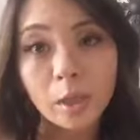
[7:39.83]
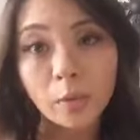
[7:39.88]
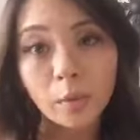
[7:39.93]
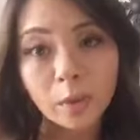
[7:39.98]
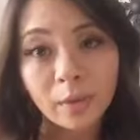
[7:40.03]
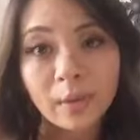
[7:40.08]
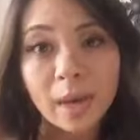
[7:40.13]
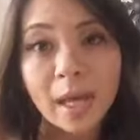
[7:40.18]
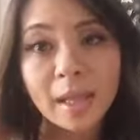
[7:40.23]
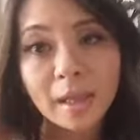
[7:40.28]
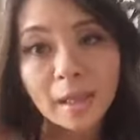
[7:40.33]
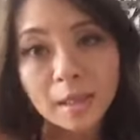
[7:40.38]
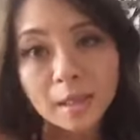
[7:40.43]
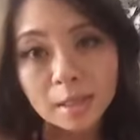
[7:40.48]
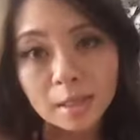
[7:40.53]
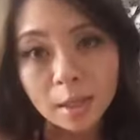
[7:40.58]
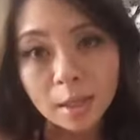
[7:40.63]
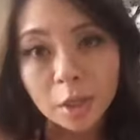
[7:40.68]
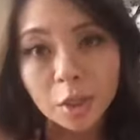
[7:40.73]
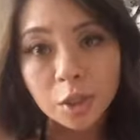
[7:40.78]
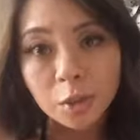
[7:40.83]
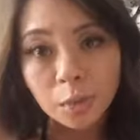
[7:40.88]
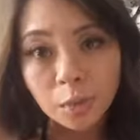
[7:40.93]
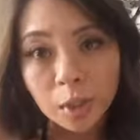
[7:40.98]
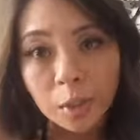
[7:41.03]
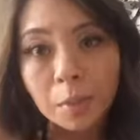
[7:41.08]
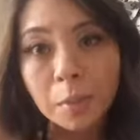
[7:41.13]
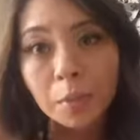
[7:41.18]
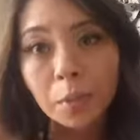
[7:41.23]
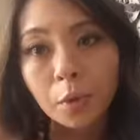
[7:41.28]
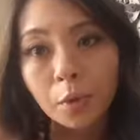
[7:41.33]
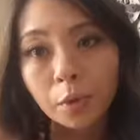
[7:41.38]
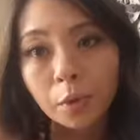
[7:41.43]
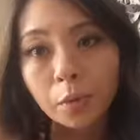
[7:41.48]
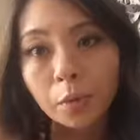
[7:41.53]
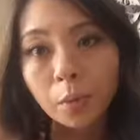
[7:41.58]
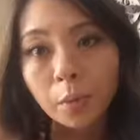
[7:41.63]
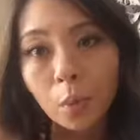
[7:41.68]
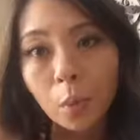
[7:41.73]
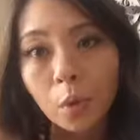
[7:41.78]
will have had that discussion with him and pulled the
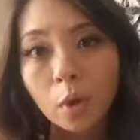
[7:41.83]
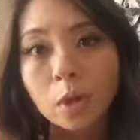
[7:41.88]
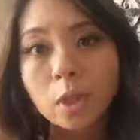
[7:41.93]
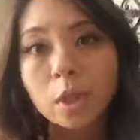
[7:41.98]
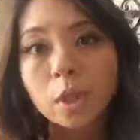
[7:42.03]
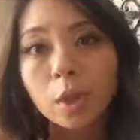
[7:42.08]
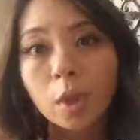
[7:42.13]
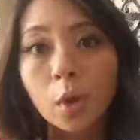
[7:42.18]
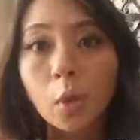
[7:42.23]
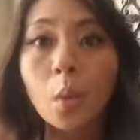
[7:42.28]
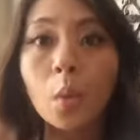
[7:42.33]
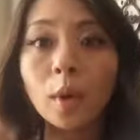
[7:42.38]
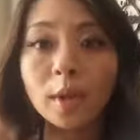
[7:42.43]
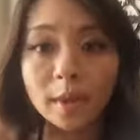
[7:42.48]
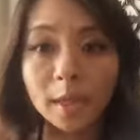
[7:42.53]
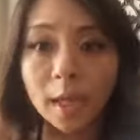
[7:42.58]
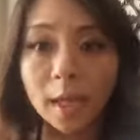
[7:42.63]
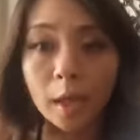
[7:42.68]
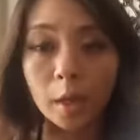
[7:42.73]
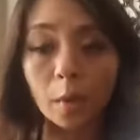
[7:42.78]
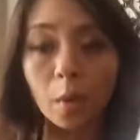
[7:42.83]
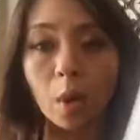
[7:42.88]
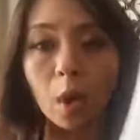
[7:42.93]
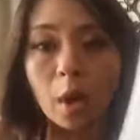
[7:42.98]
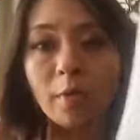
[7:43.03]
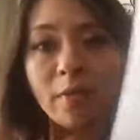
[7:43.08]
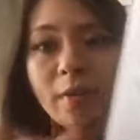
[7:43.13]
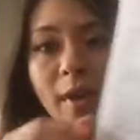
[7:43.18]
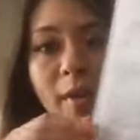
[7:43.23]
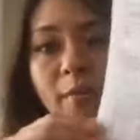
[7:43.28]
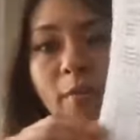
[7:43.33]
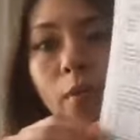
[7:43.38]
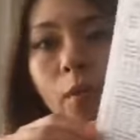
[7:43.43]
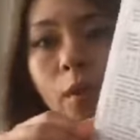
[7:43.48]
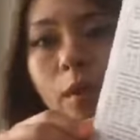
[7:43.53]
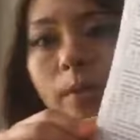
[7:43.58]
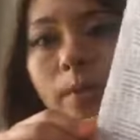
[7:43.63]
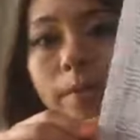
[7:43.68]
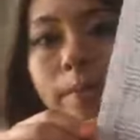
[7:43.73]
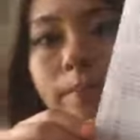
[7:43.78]
report to know what they can qualify for.